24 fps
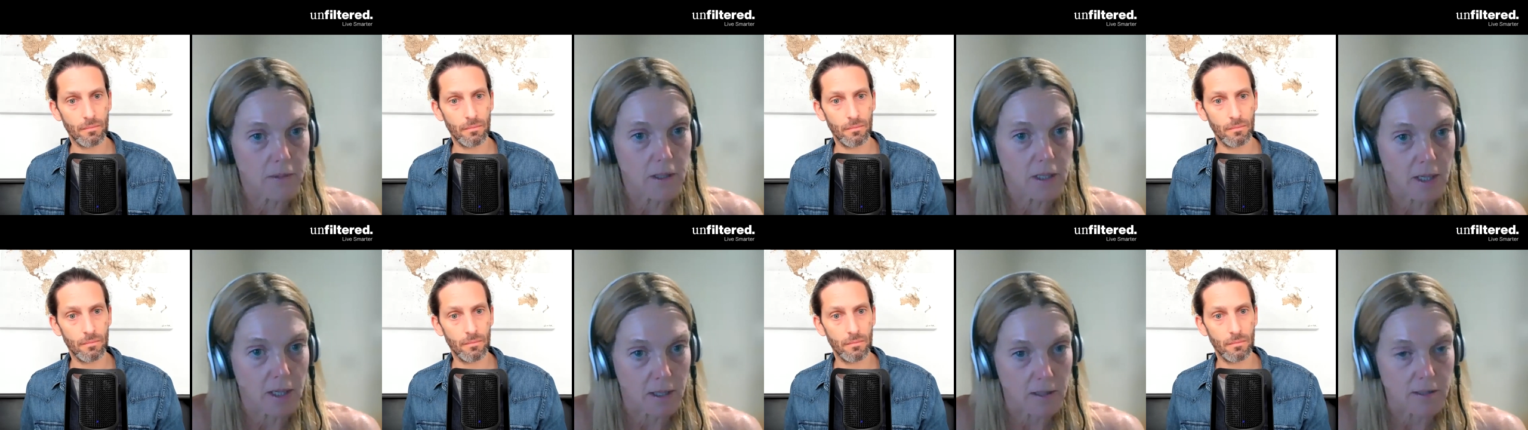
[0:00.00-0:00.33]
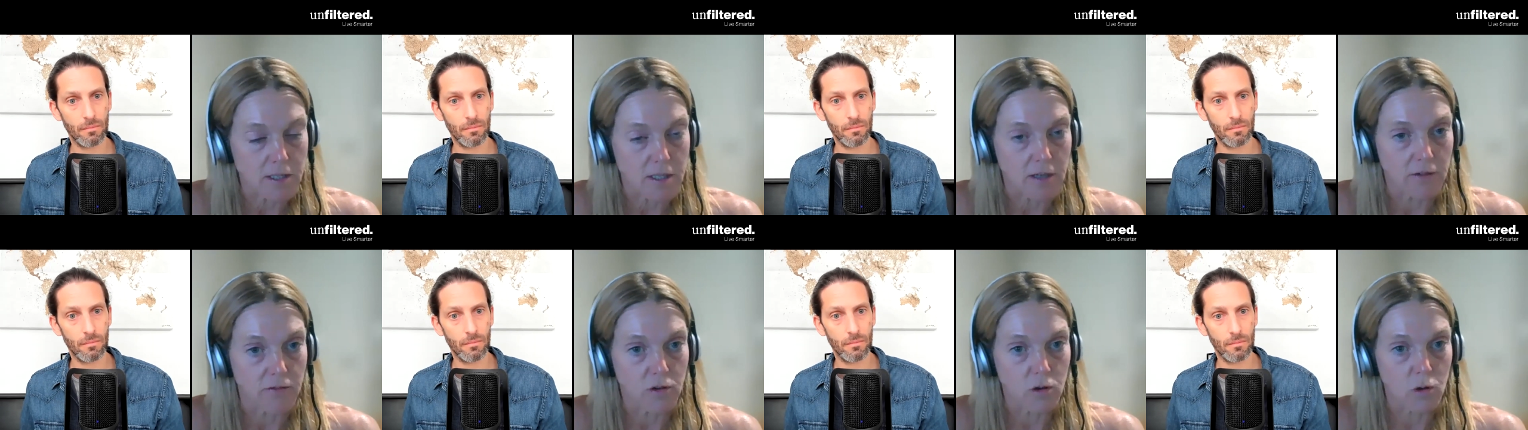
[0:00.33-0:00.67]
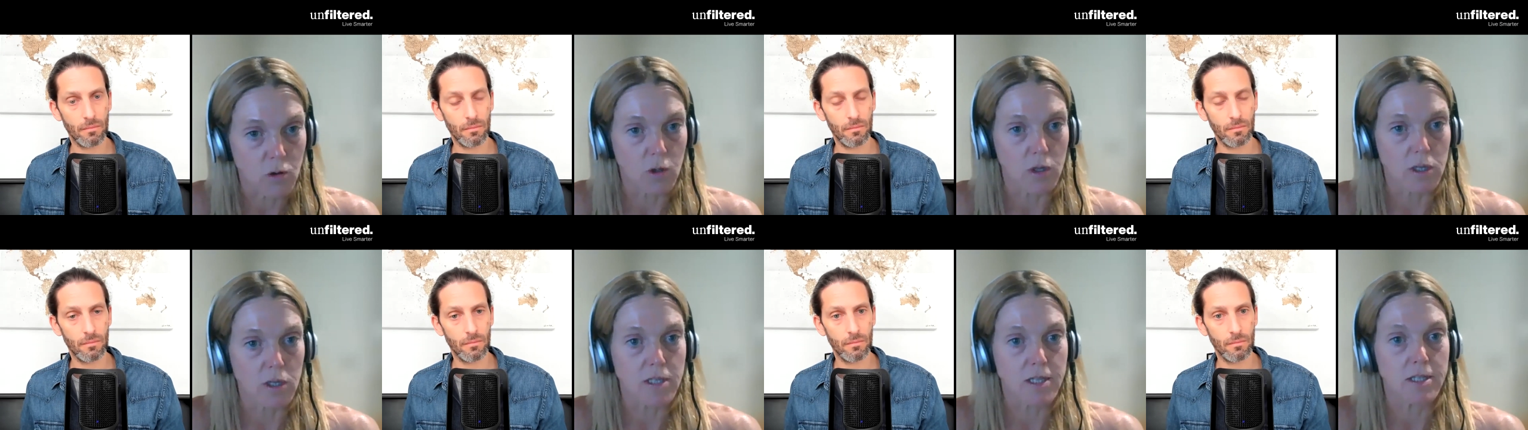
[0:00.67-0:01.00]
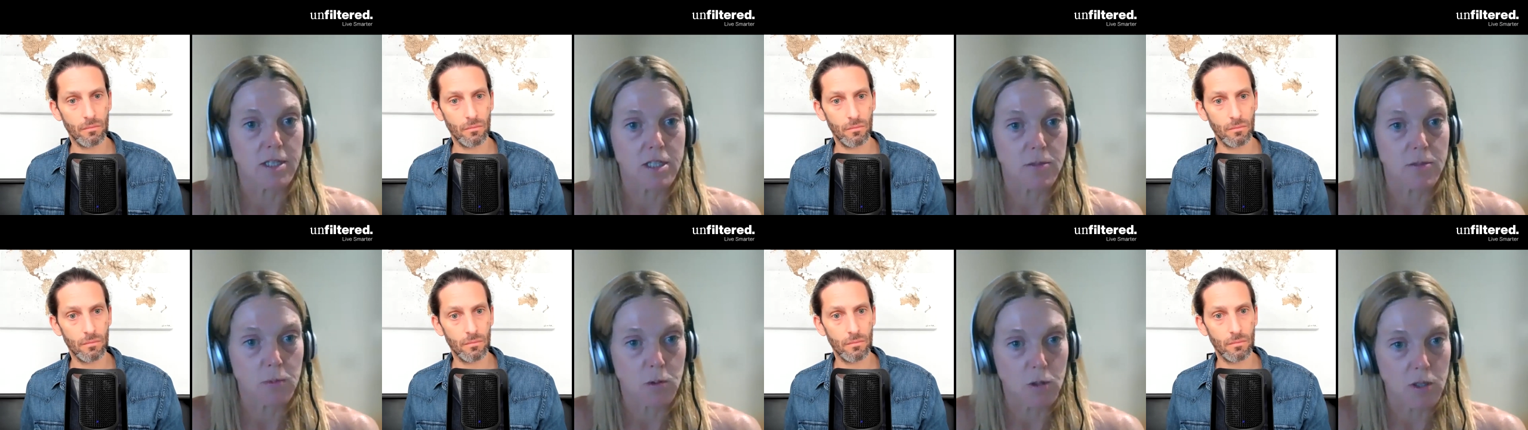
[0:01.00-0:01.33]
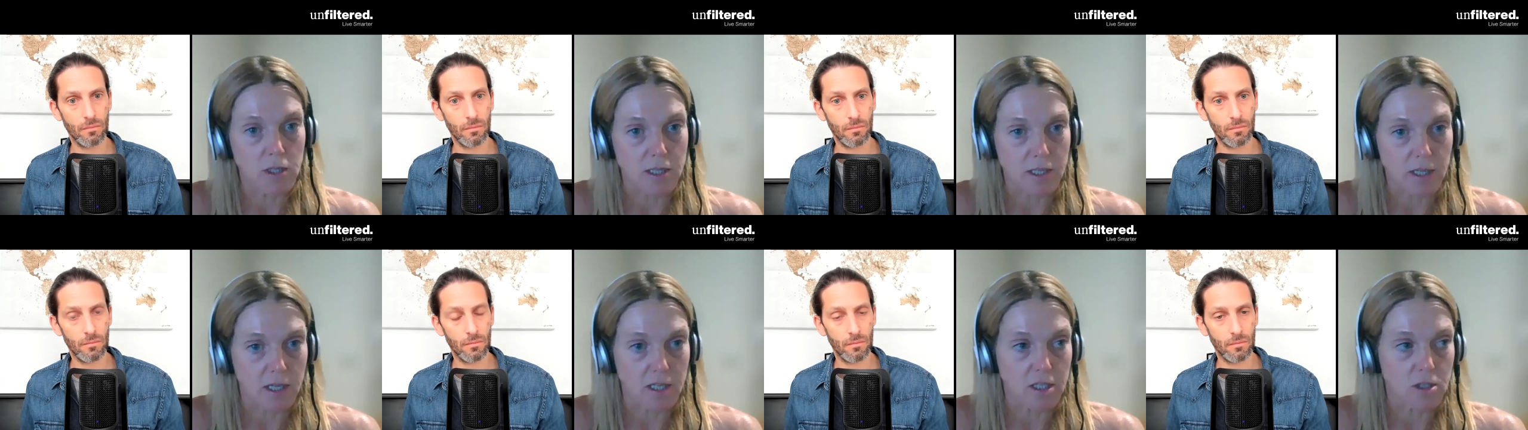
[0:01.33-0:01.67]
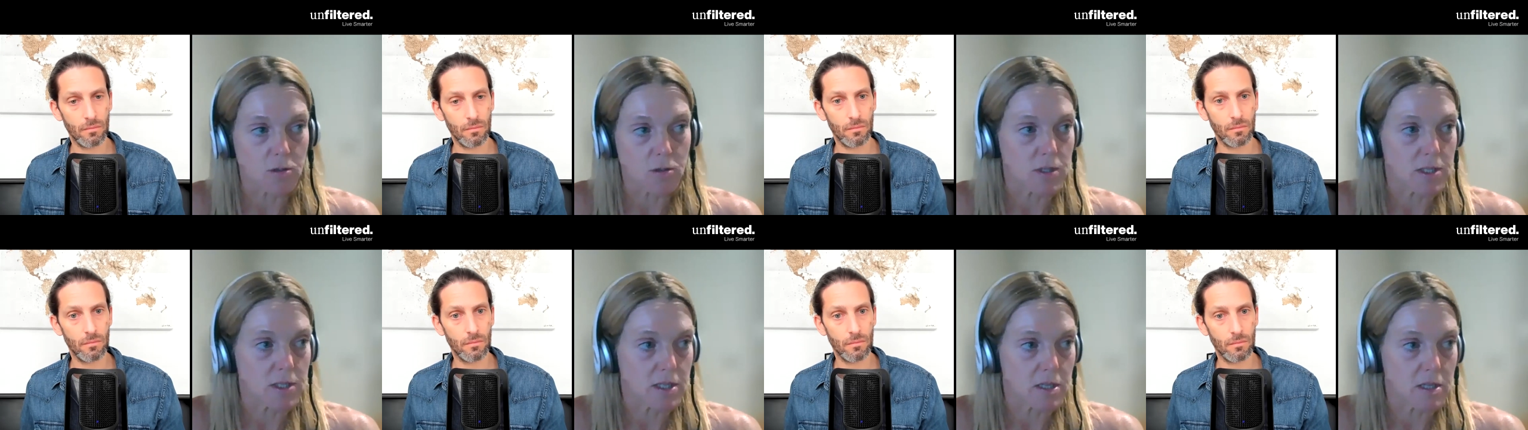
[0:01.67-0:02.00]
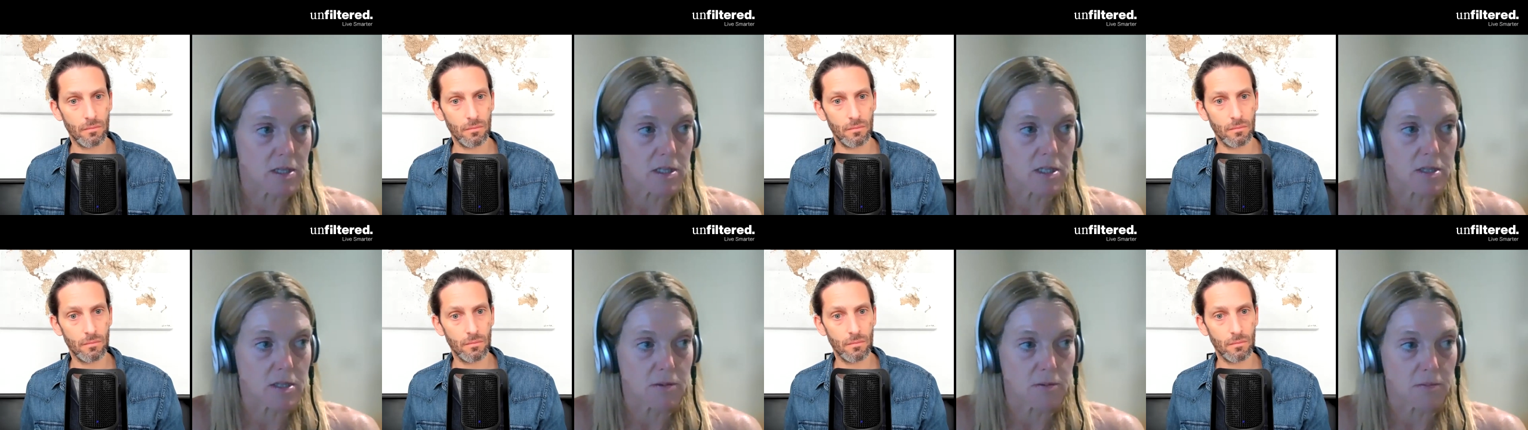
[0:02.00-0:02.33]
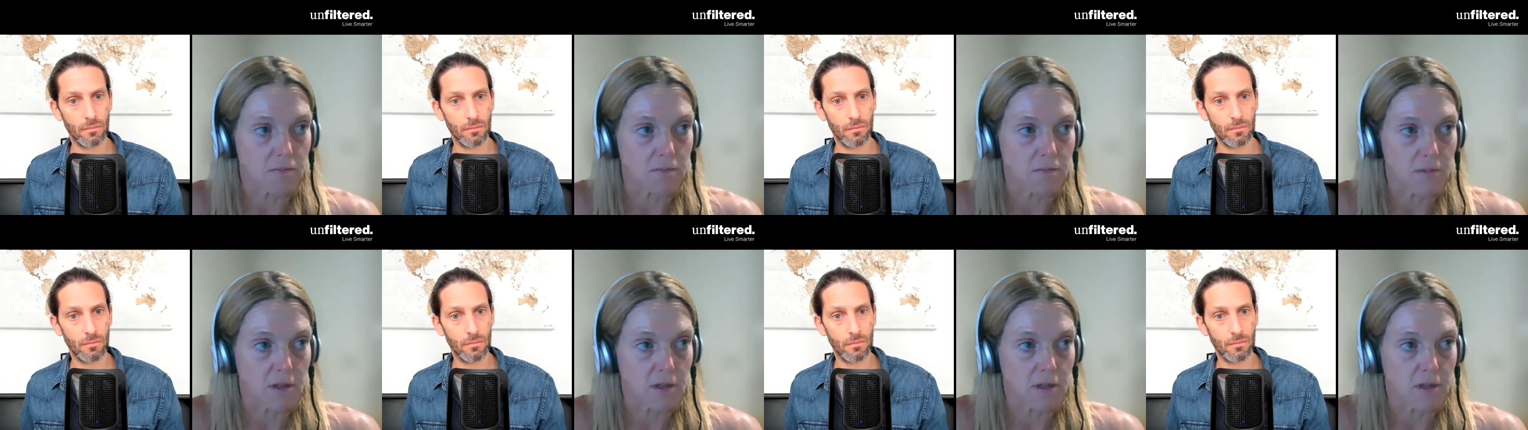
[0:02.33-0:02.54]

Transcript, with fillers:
Speaker 1: yes of course in sports science we see these